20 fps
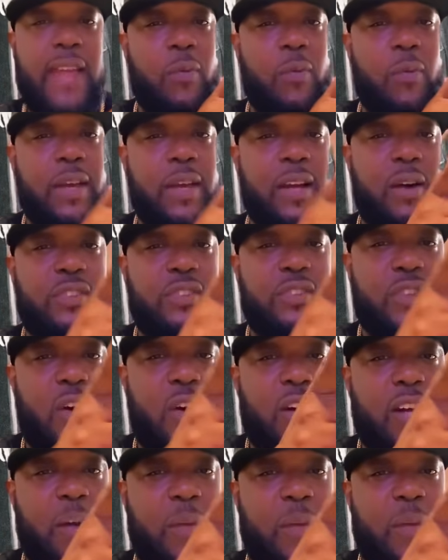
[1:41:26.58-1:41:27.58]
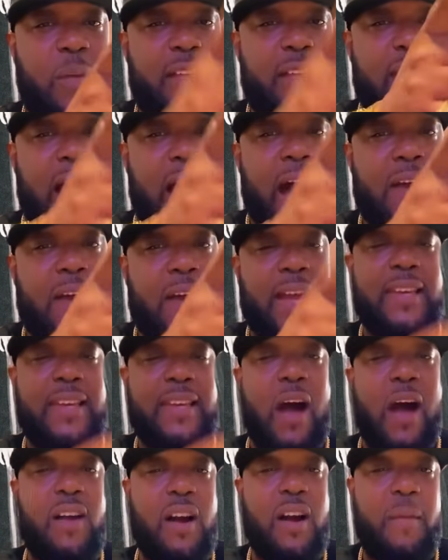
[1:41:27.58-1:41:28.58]
Now we gonna start coming at y'all
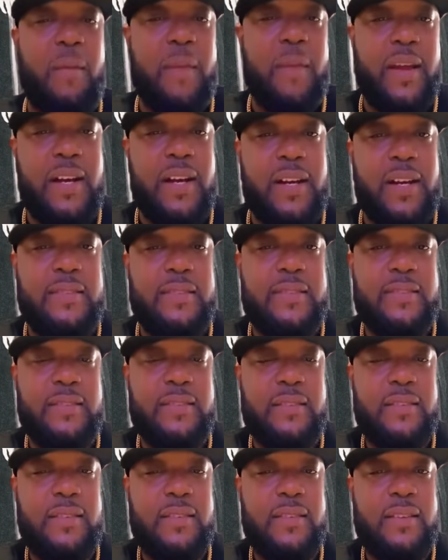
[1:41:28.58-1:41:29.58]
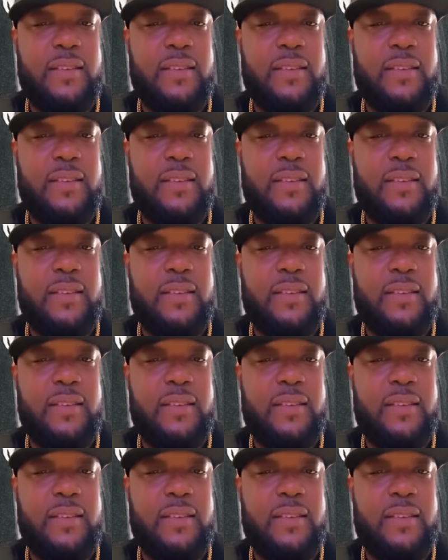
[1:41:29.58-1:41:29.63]
like y'all come at us.